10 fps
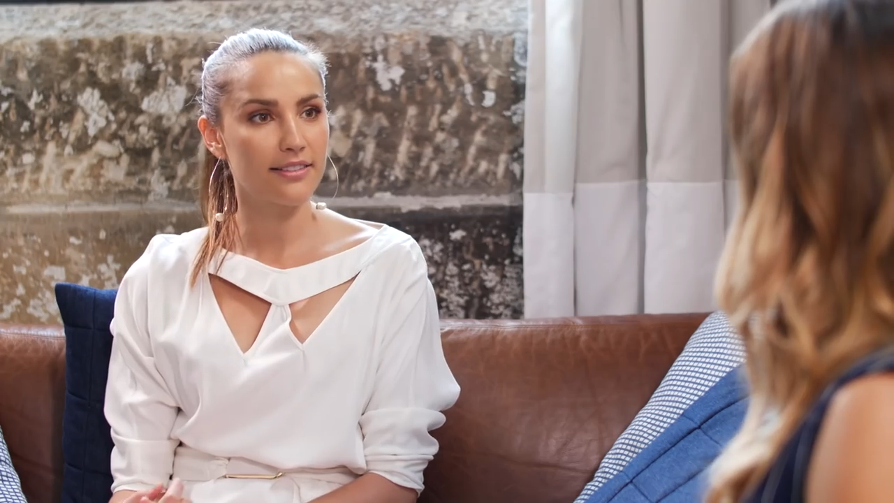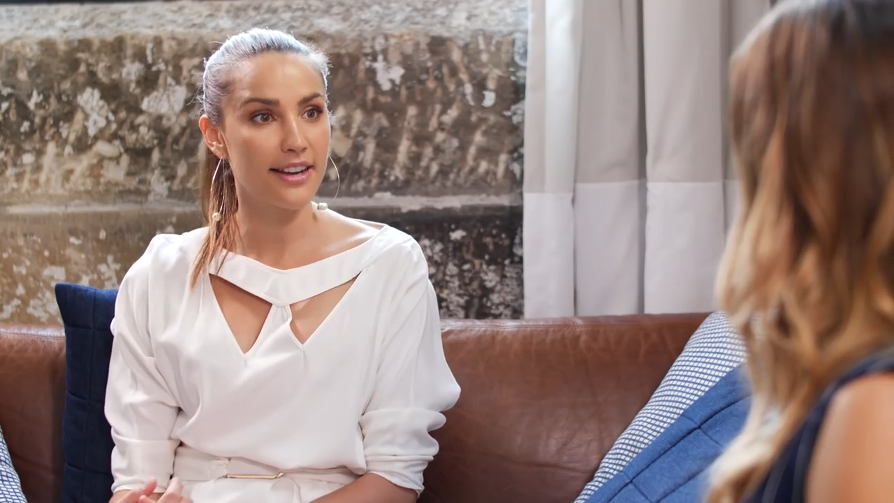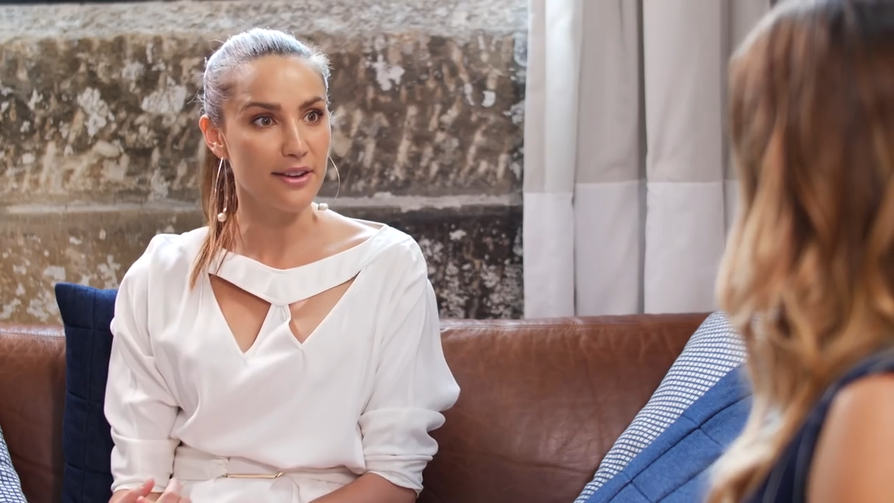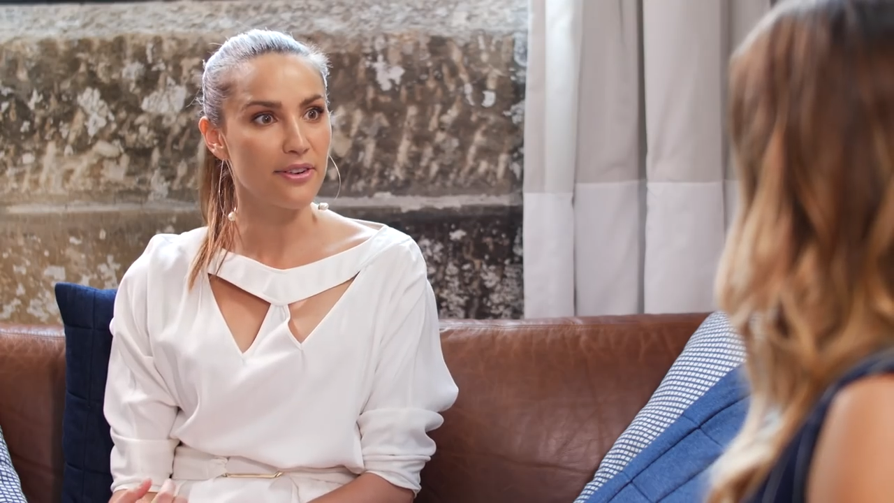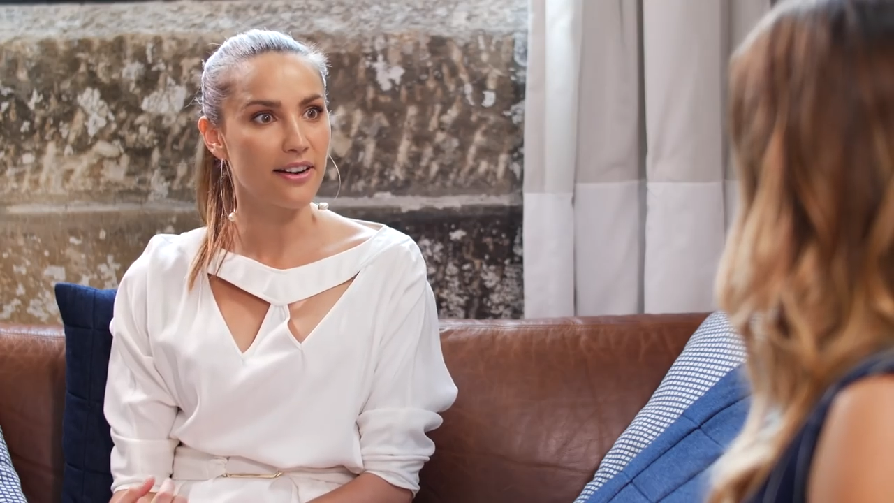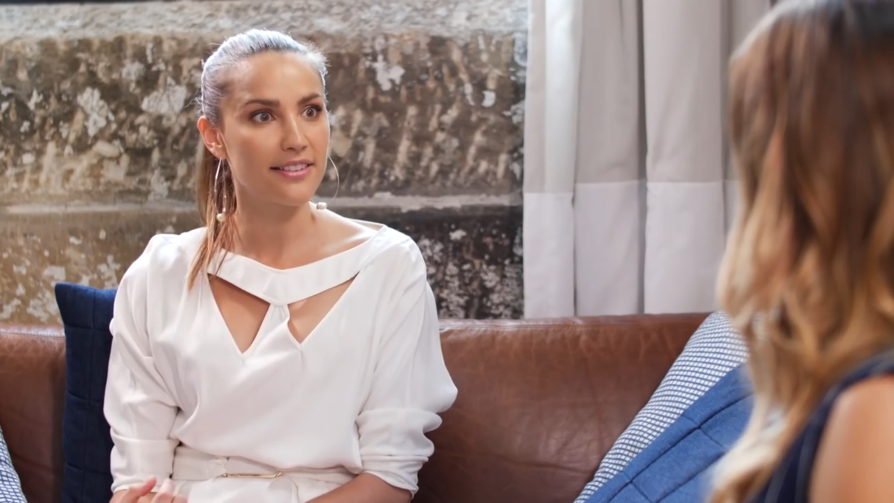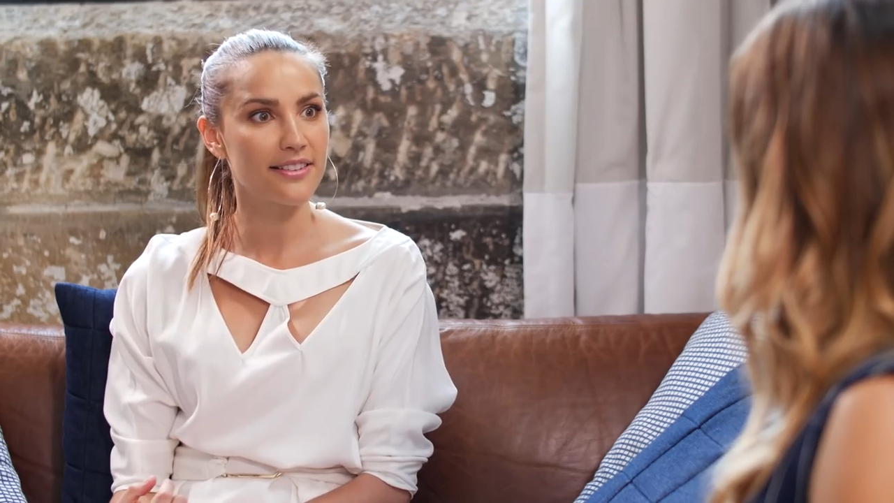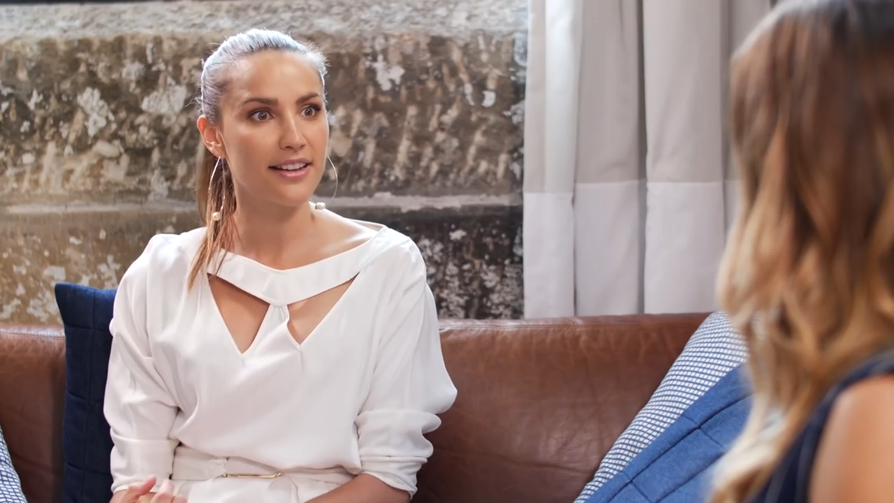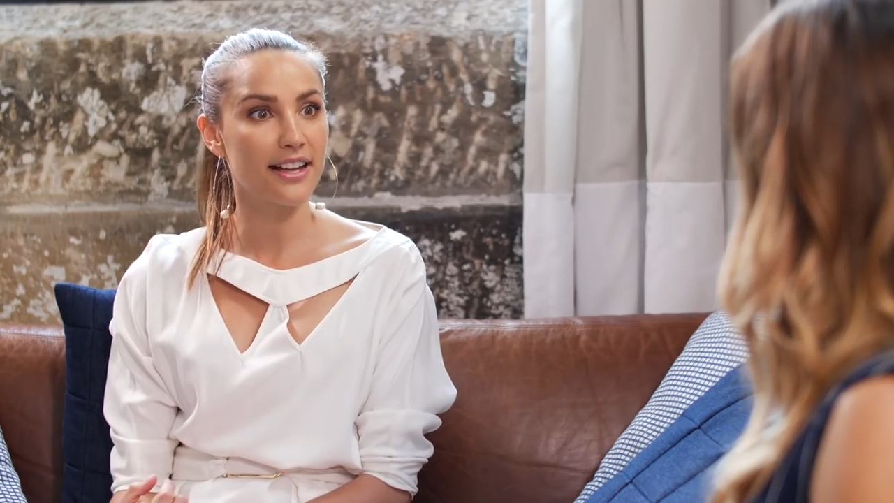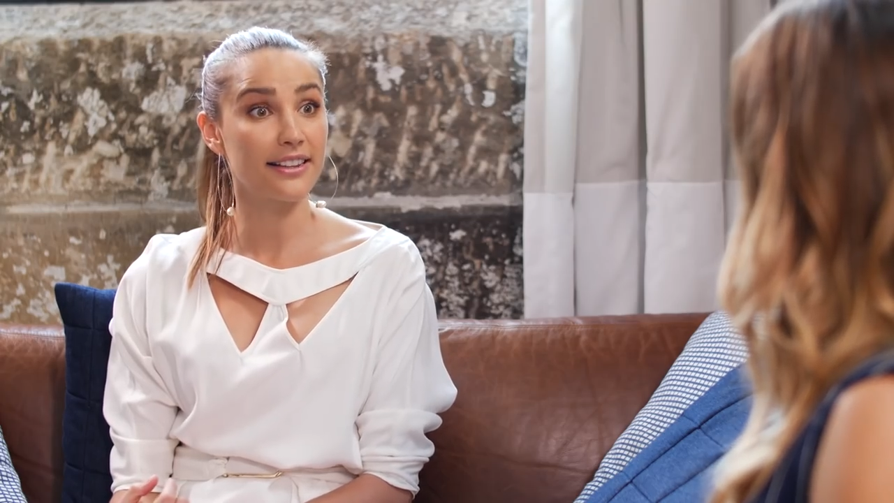Never.
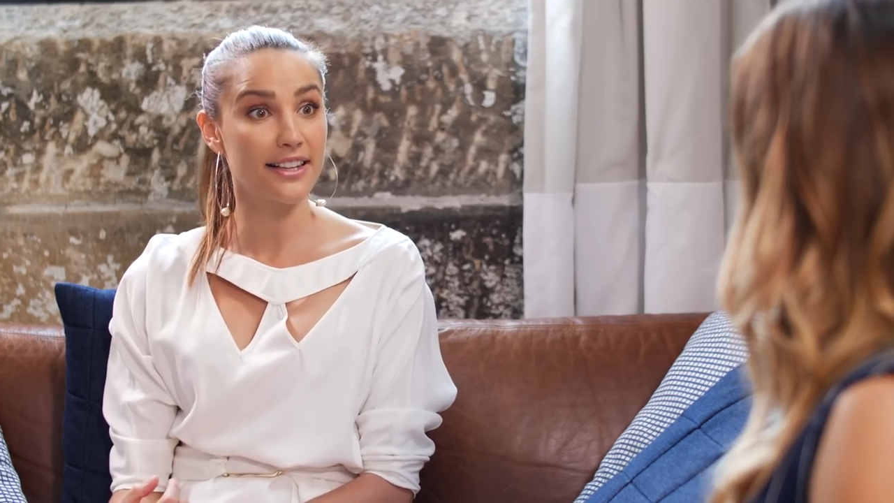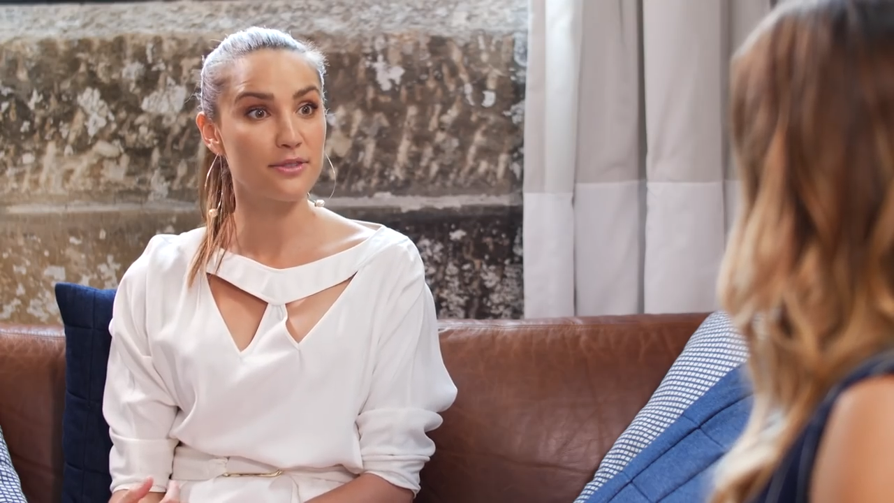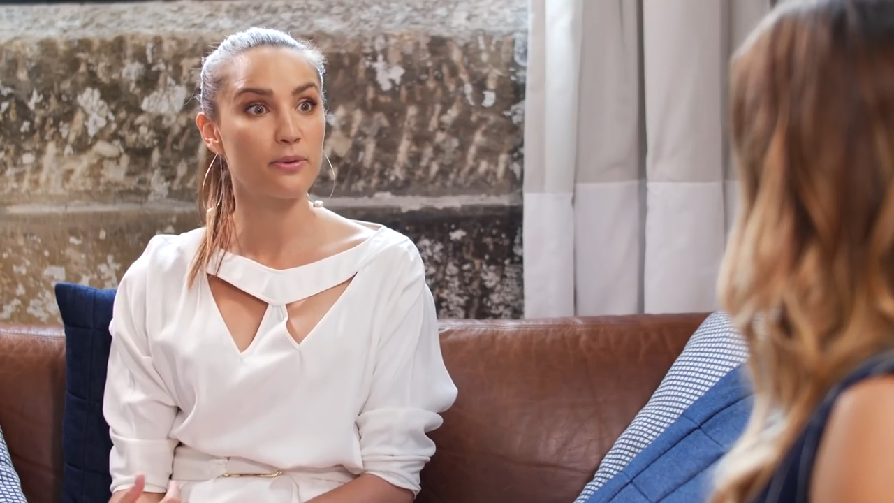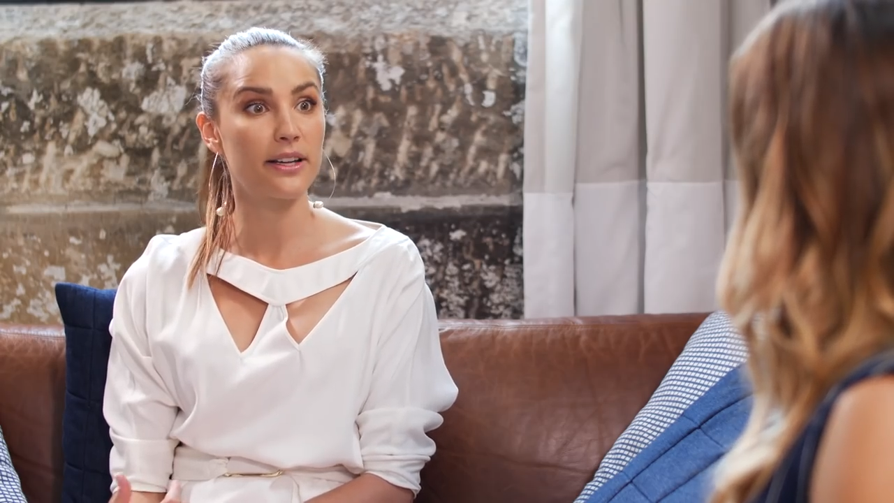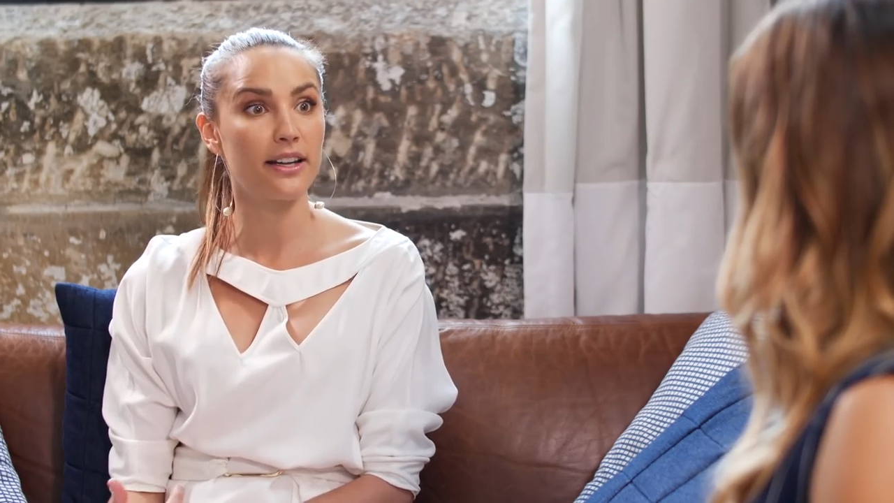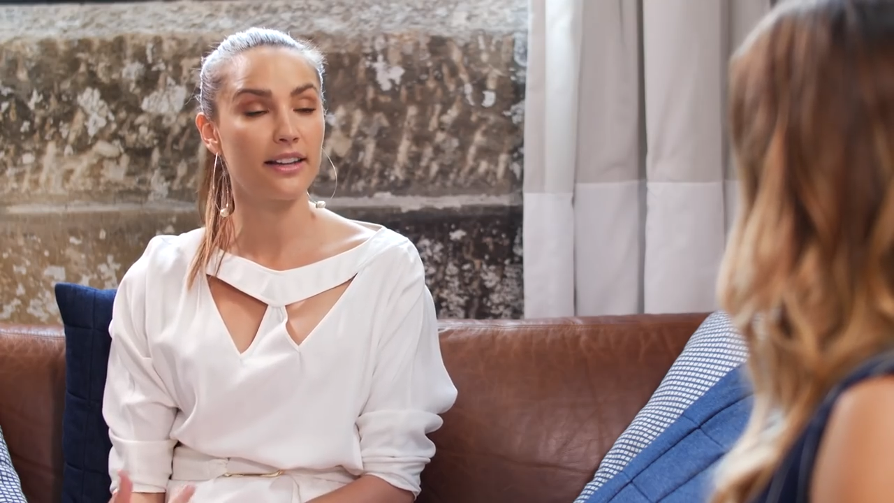Yeah. Unless we